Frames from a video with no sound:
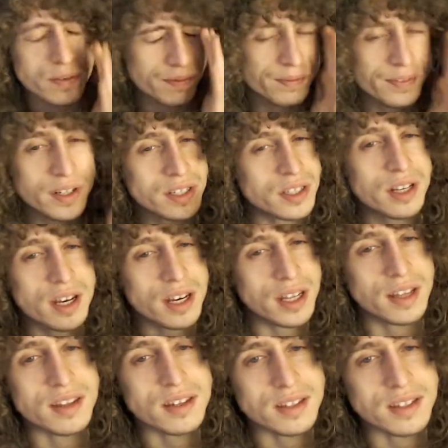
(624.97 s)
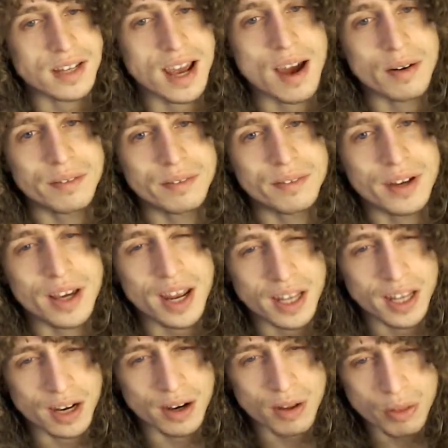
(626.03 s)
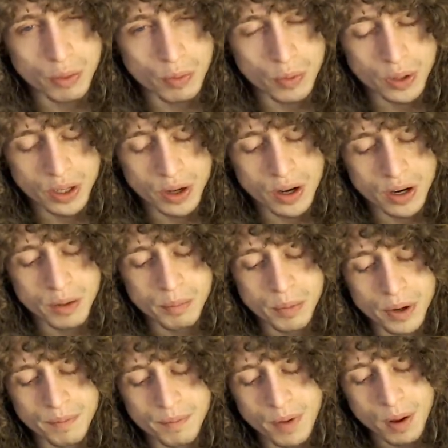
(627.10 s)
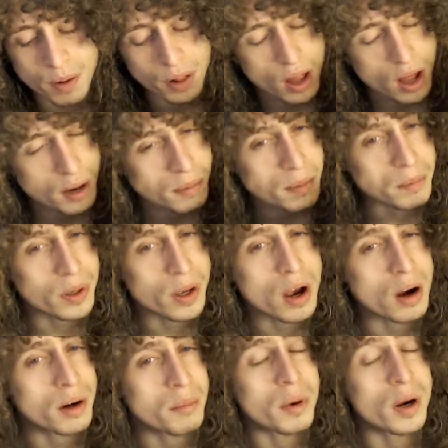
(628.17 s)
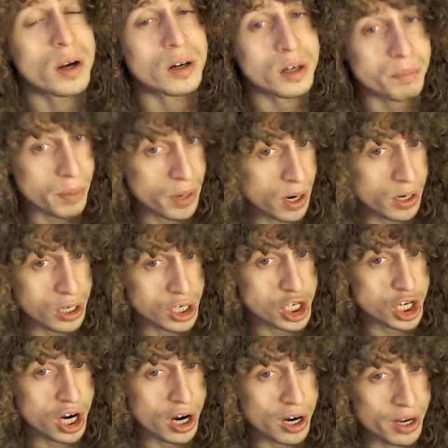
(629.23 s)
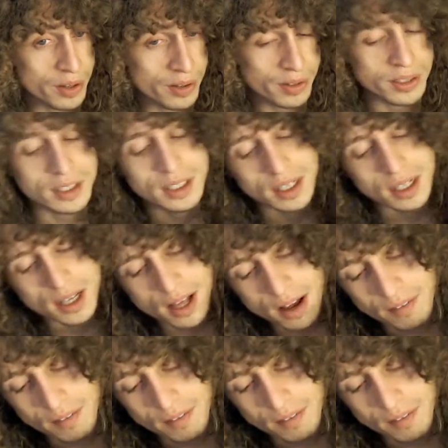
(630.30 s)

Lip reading: still got to get this down. I got to get an authority on it, but a lot of people call it Parashara. I'm going